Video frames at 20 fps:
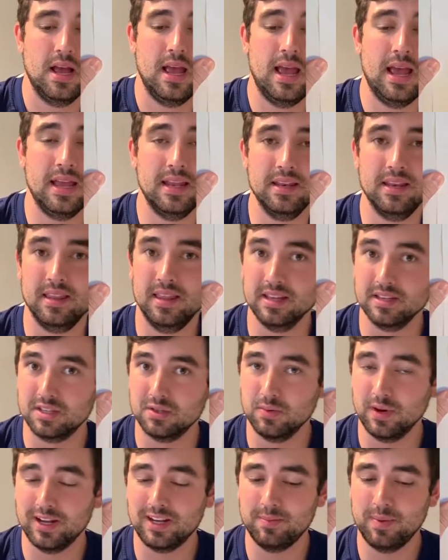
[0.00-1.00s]
And this is
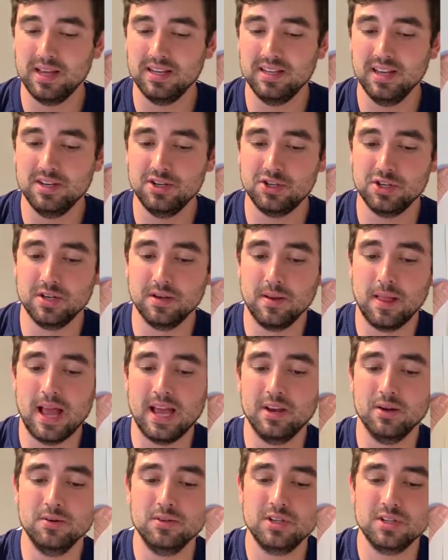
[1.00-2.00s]
where you have to pay attention. I
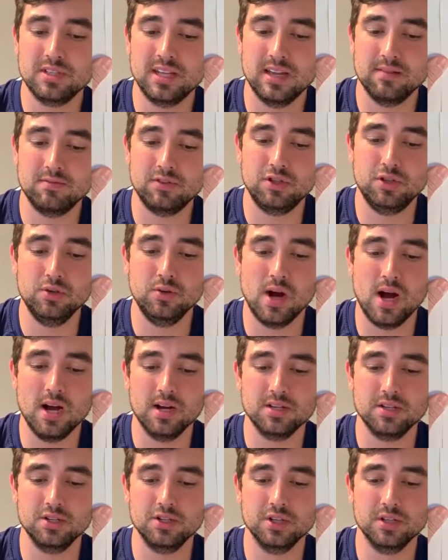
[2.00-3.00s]
don't just have 2
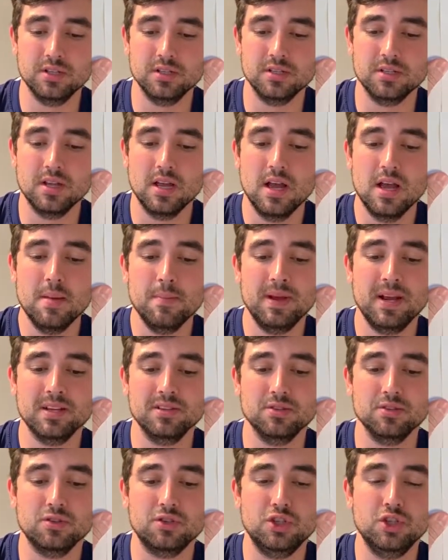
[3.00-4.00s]
oxygens because
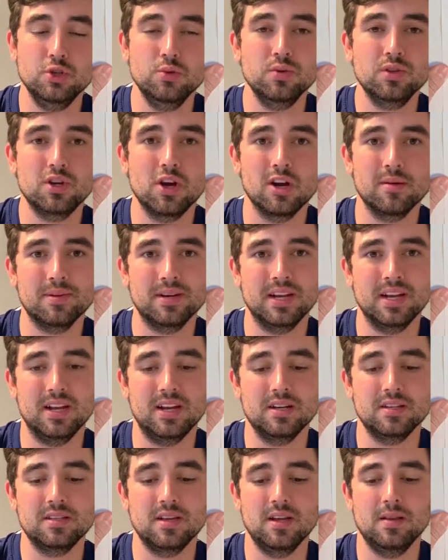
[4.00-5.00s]
there's 2 with carbon
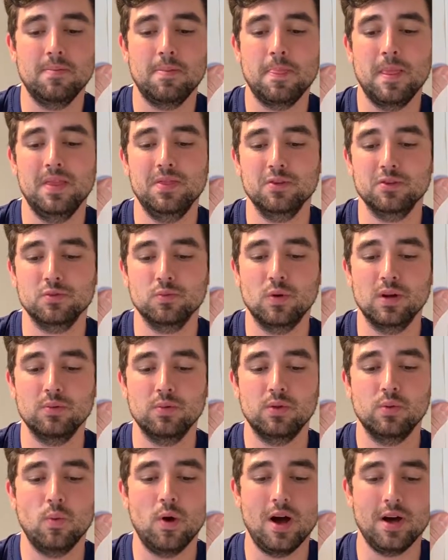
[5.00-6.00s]
dioxide and there's 1
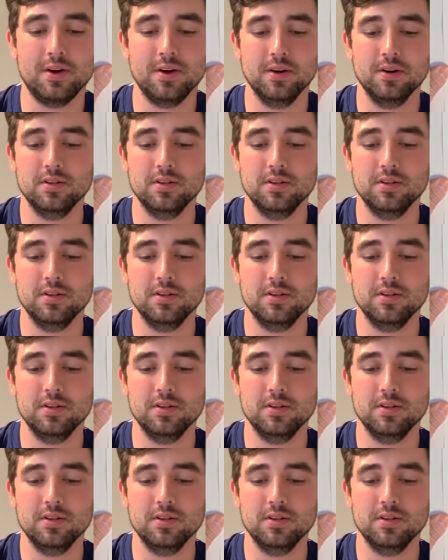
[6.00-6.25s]
with water.